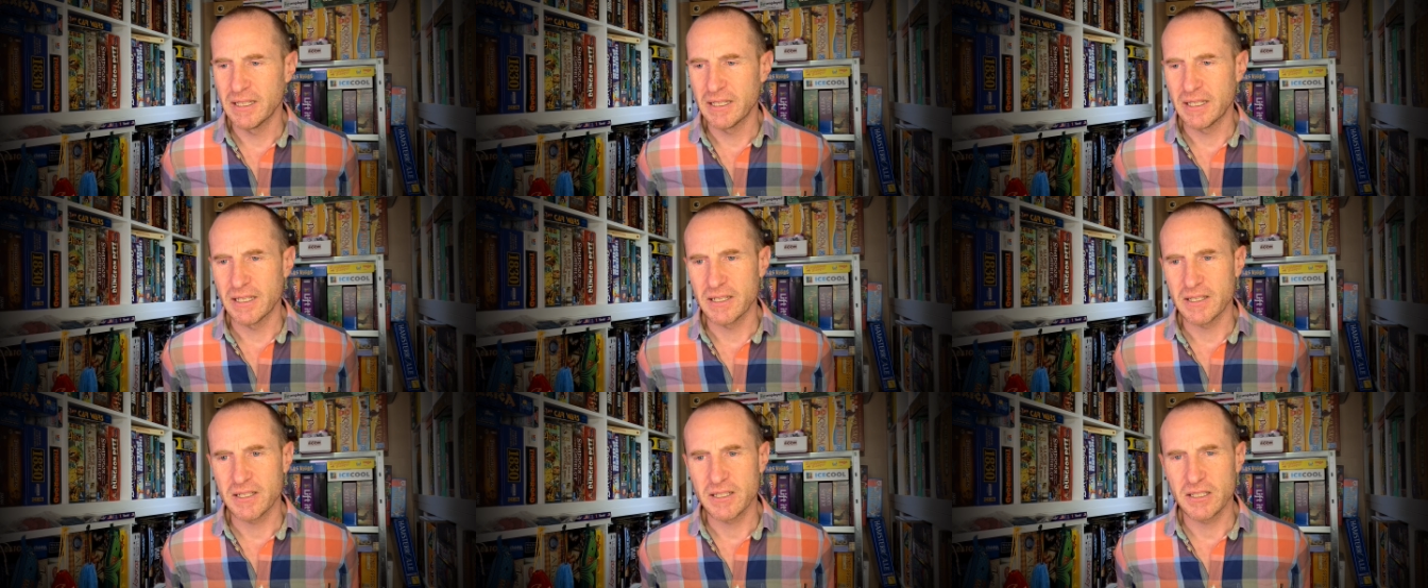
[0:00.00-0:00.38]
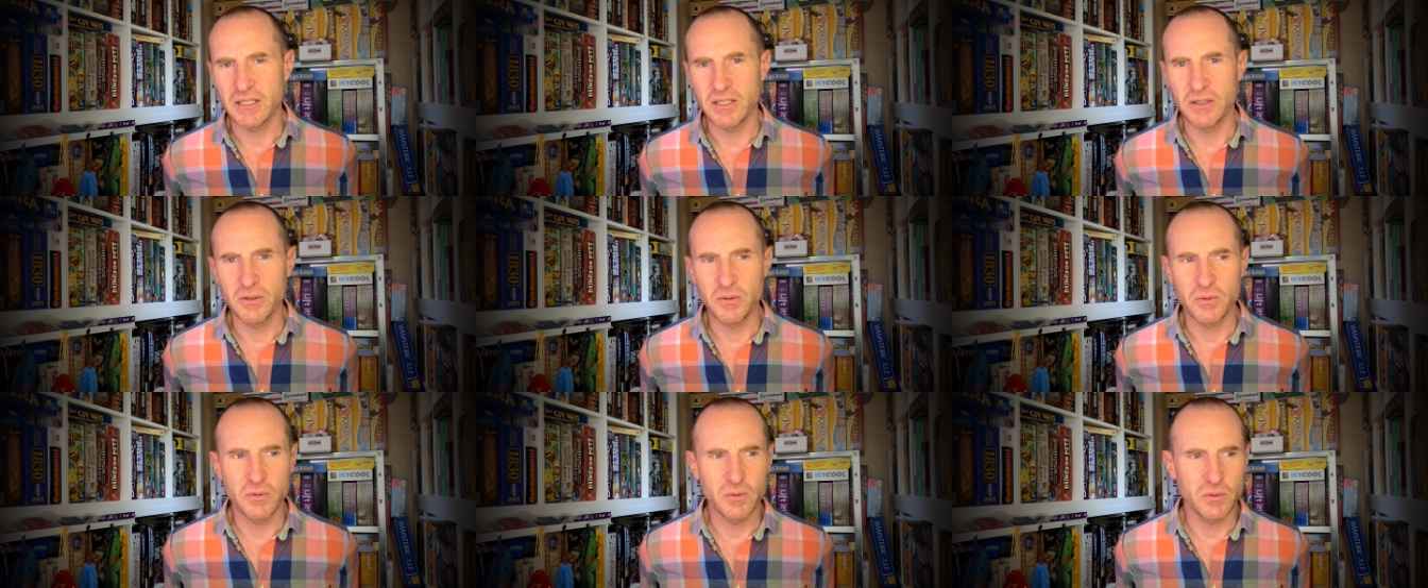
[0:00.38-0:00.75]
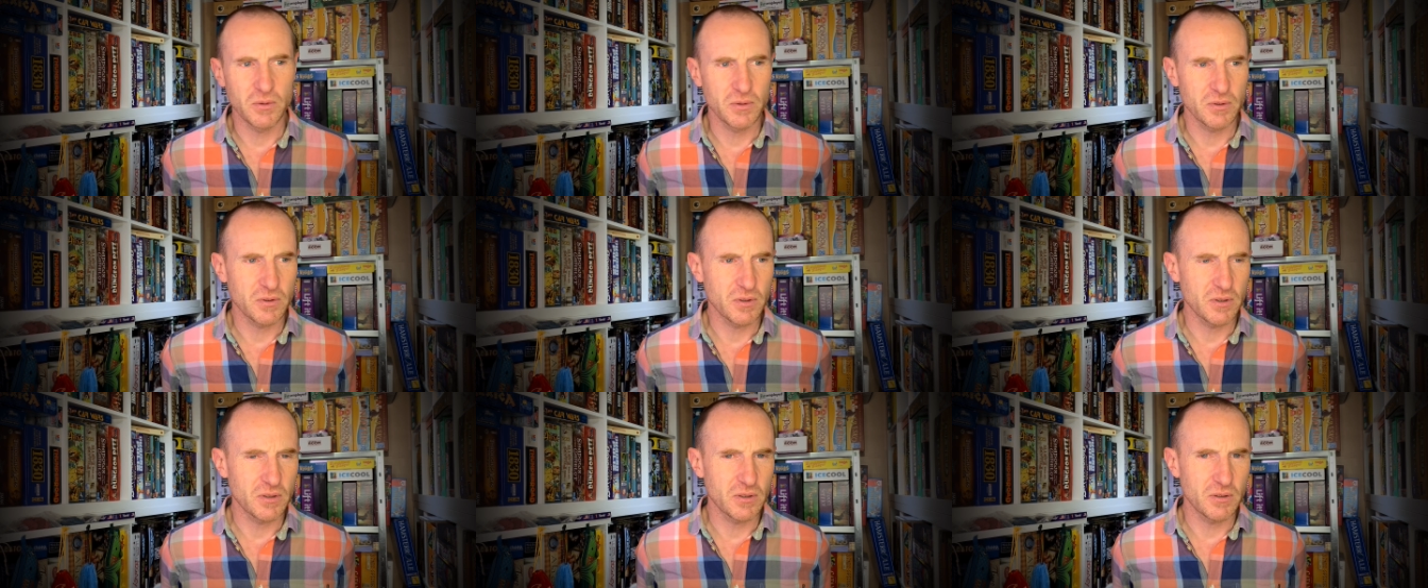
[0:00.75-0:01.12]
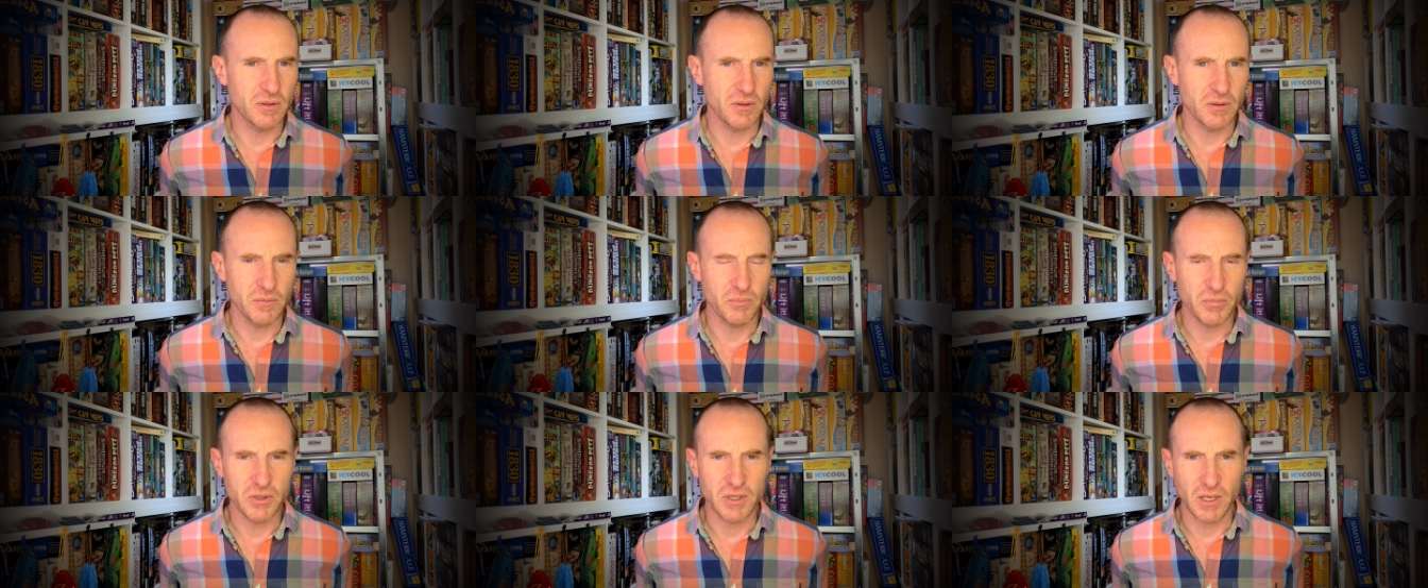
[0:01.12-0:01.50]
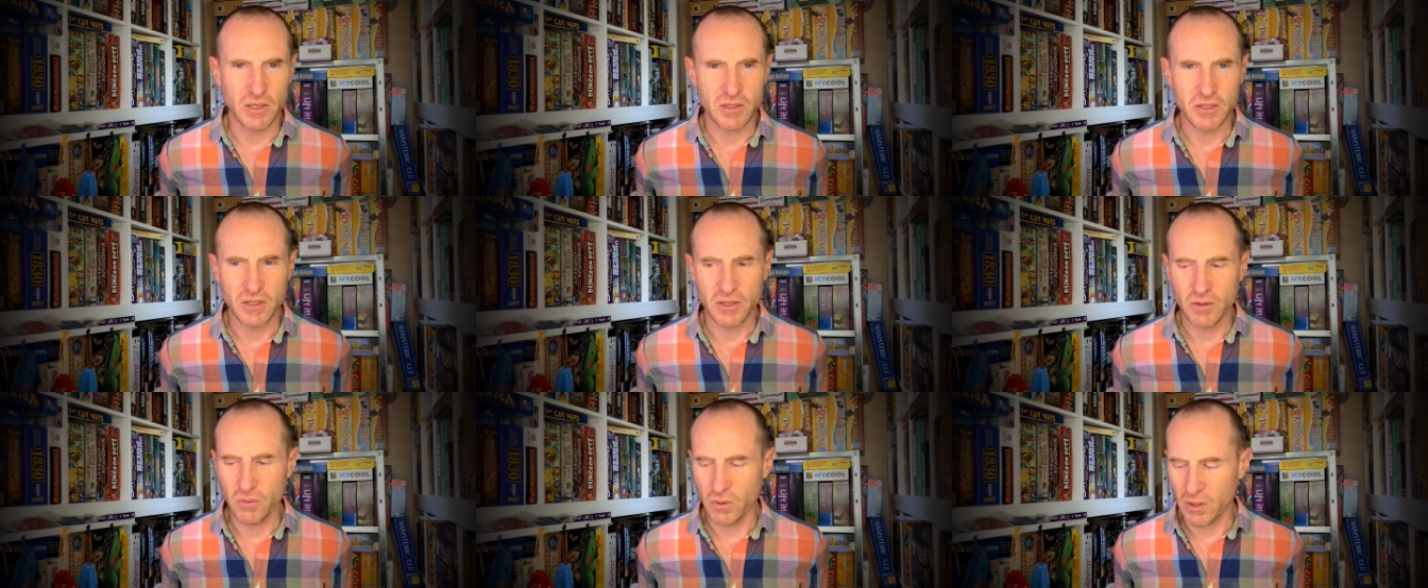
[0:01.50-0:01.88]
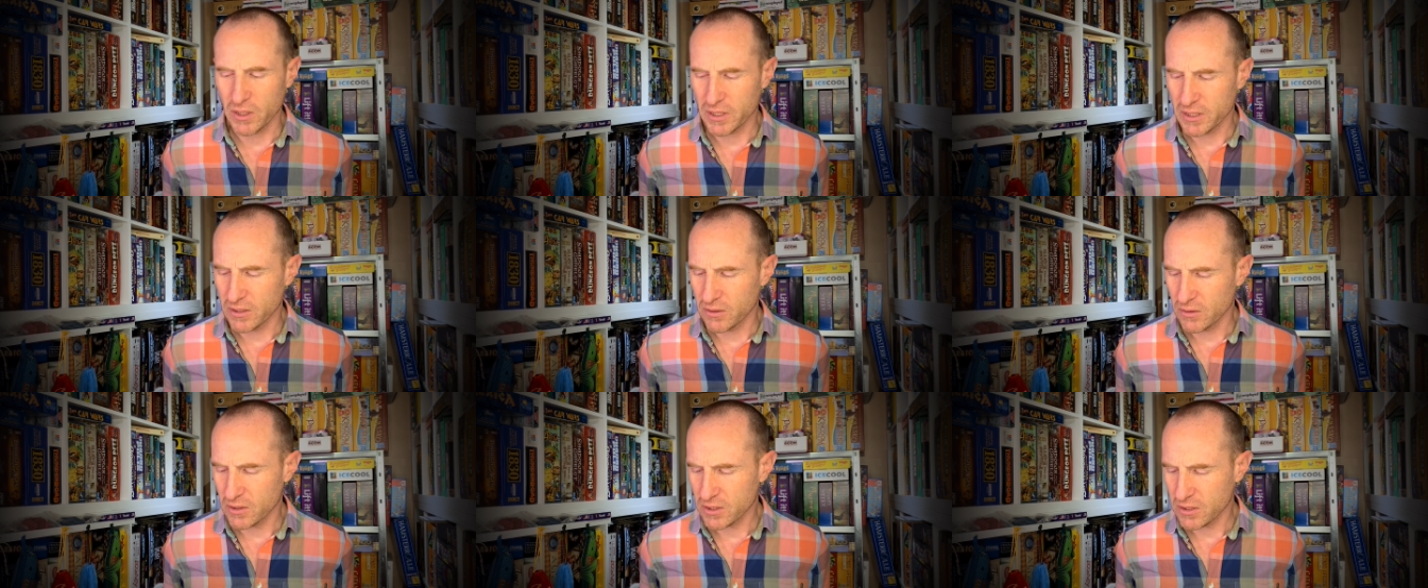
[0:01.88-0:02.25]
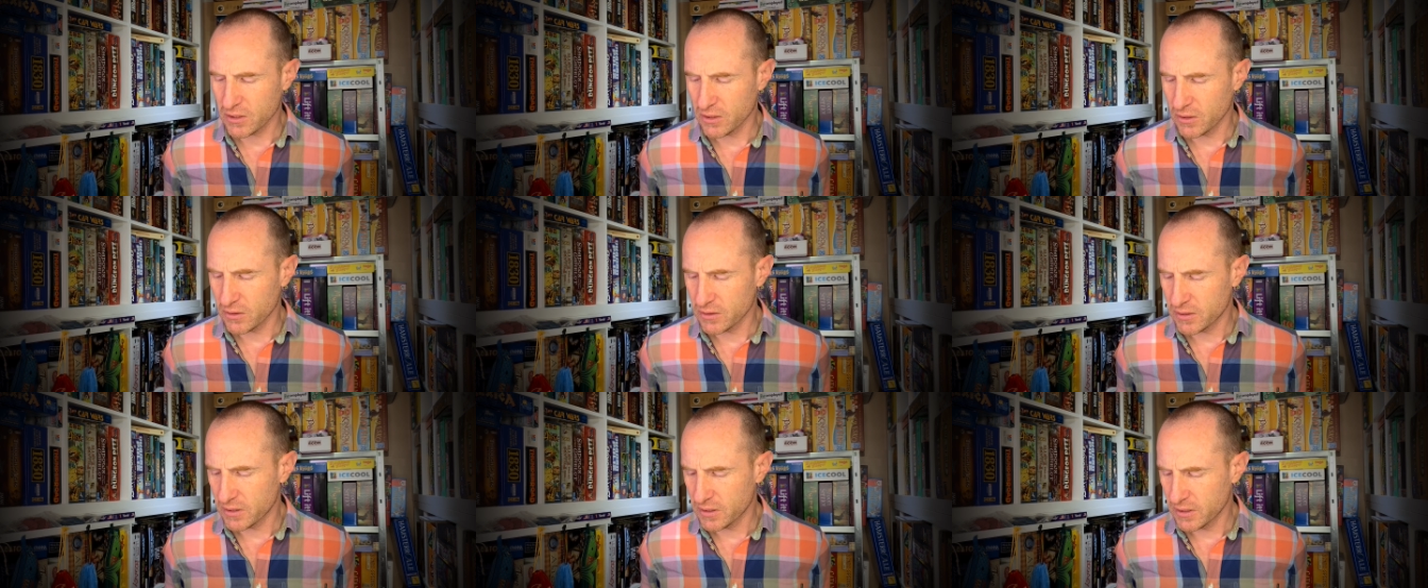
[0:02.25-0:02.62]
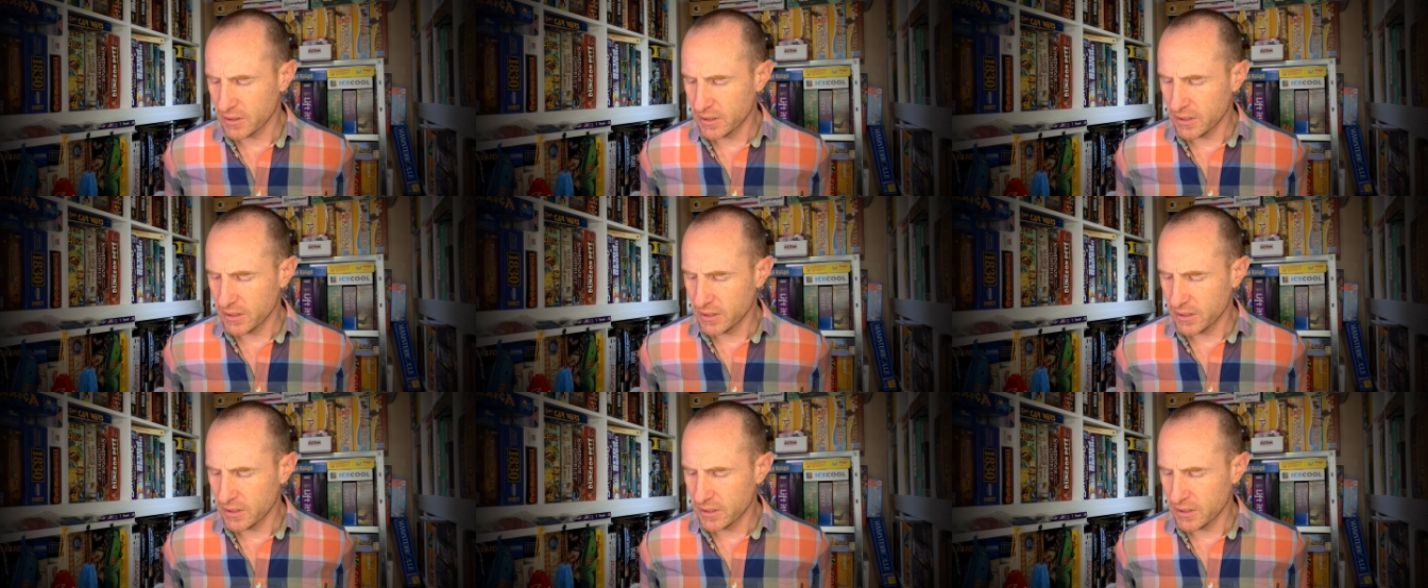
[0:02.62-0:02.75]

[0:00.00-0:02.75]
it's still, the production quality looks good.